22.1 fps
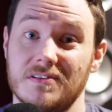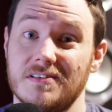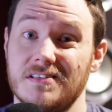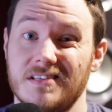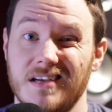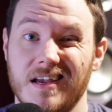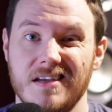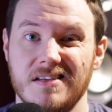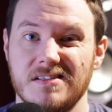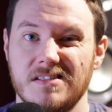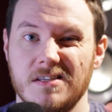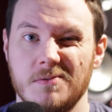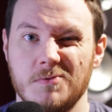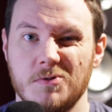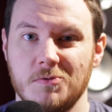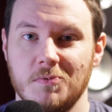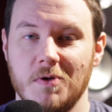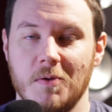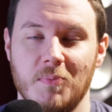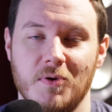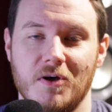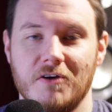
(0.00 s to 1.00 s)
and tonight seems
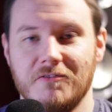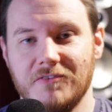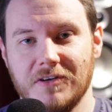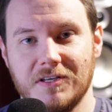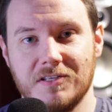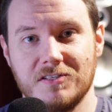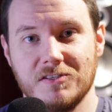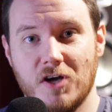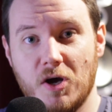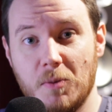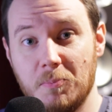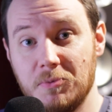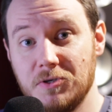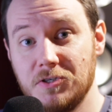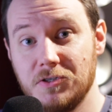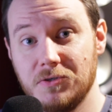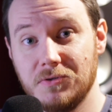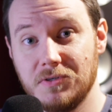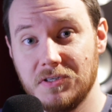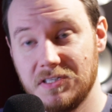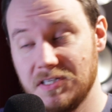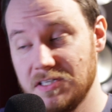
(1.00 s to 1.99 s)
to be a perfect
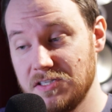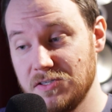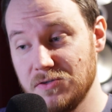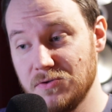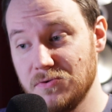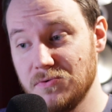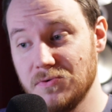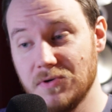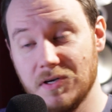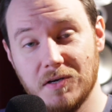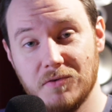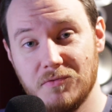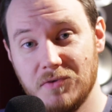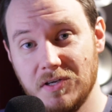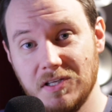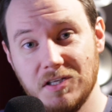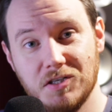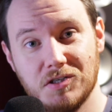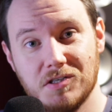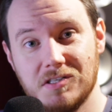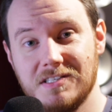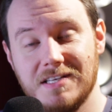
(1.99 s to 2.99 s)
opportunity to
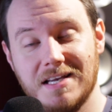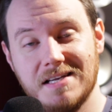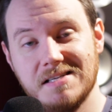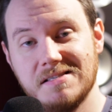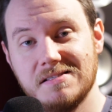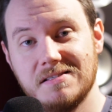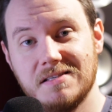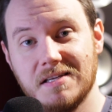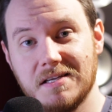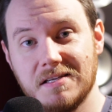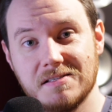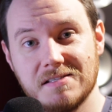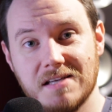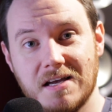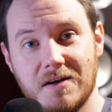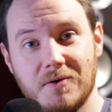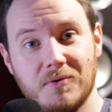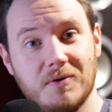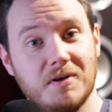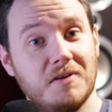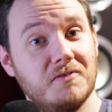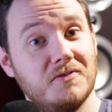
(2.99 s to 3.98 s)
really just test things
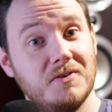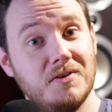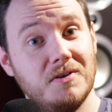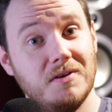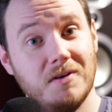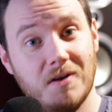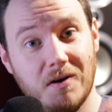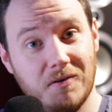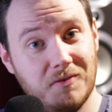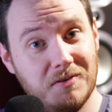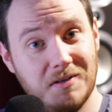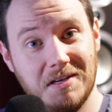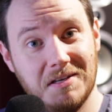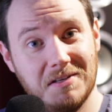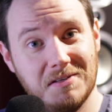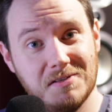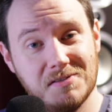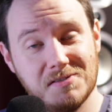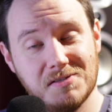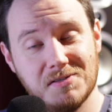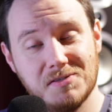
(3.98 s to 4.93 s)
out, if nothing else.